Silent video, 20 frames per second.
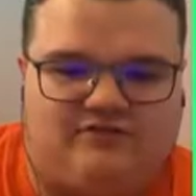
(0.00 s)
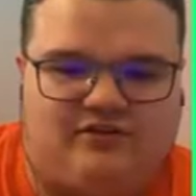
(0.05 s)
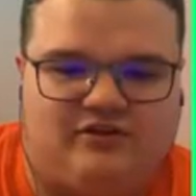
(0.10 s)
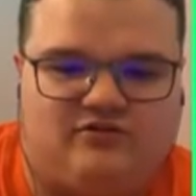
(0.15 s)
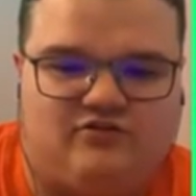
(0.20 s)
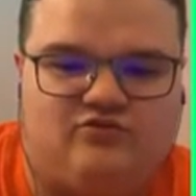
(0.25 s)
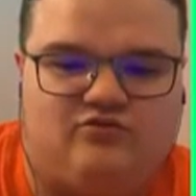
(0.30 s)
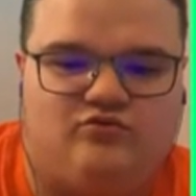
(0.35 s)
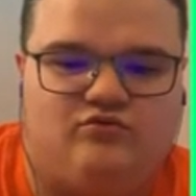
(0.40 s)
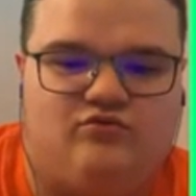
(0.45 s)
the
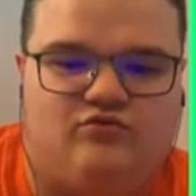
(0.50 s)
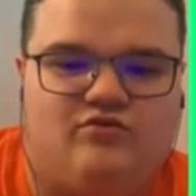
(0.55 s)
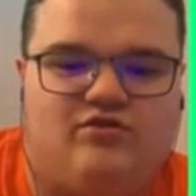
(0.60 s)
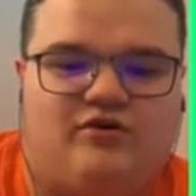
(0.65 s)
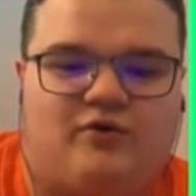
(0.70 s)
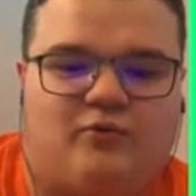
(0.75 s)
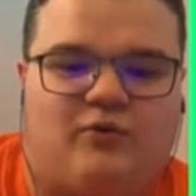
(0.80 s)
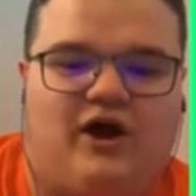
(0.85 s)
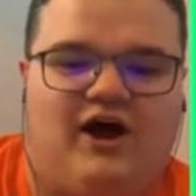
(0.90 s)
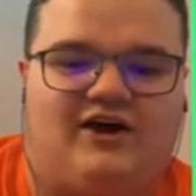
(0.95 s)

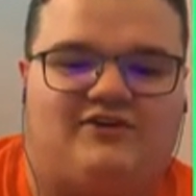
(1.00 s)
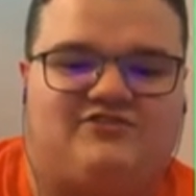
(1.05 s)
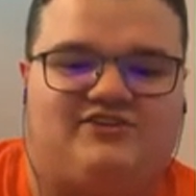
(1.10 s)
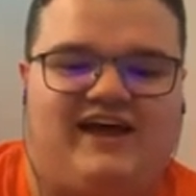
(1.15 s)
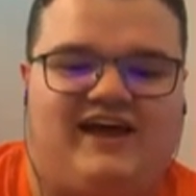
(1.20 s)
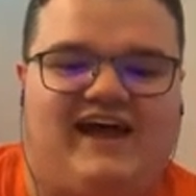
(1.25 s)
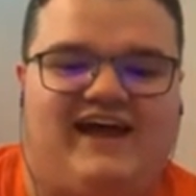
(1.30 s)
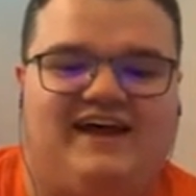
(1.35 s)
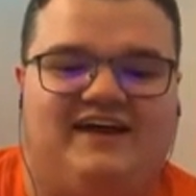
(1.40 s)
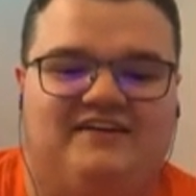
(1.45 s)
Rock's
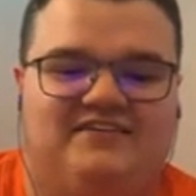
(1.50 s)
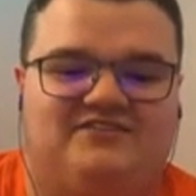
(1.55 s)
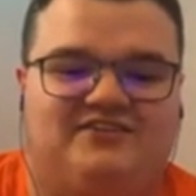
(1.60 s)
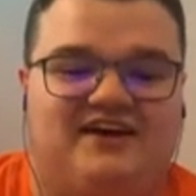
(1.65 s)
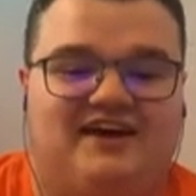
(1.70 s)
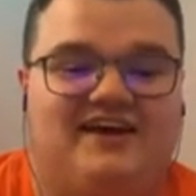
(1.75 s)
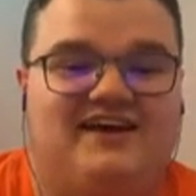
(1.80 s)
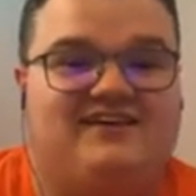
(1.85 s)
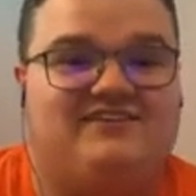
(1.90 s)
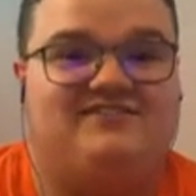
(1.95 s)
hands.
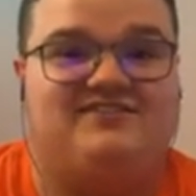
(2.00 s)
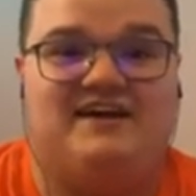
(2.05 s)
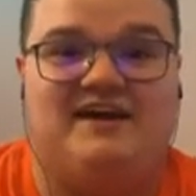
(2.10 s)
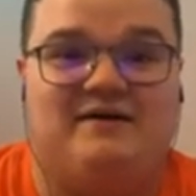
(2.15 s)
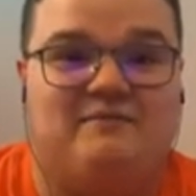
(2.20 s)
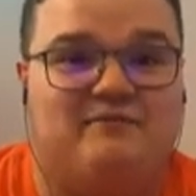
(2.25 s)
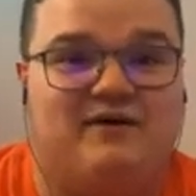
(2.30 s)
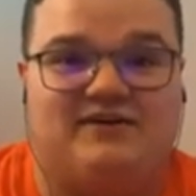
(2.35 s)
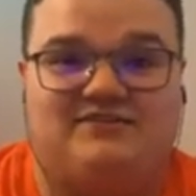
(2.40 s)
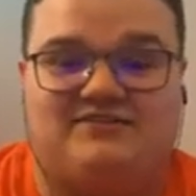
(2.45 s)

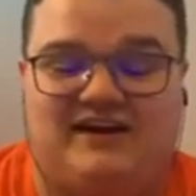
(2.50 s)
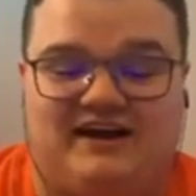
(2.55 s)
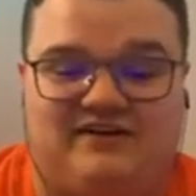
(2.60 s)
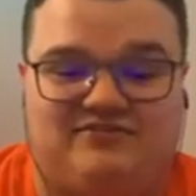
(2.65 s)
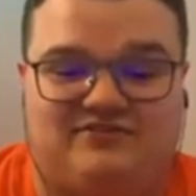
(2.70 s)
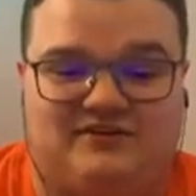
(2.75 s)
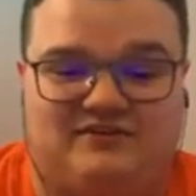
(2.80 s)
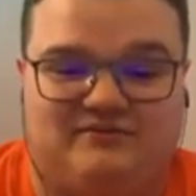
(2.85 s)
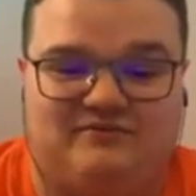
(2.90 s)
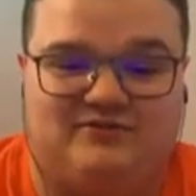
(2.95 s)
Sam must have
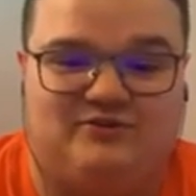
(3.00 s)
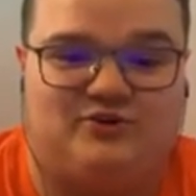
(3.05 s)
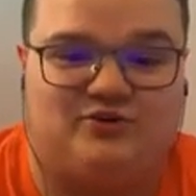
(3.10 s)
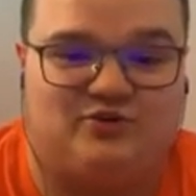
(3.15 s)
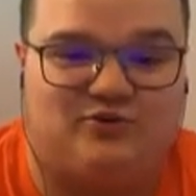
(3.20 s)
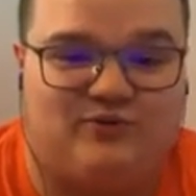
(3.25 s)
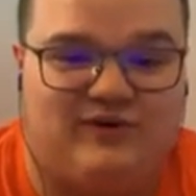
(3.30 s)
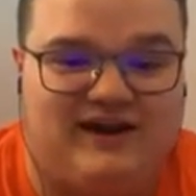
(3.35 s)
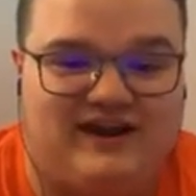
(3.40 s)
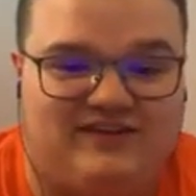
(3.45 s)
some
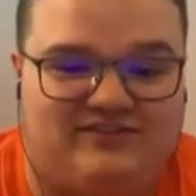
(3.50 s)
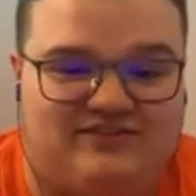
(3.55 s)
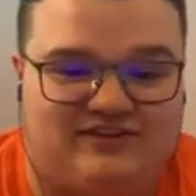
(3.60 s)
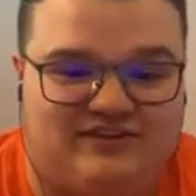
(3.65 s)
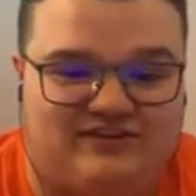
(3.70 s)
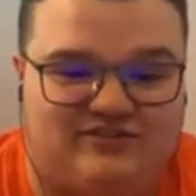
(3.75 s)
crazy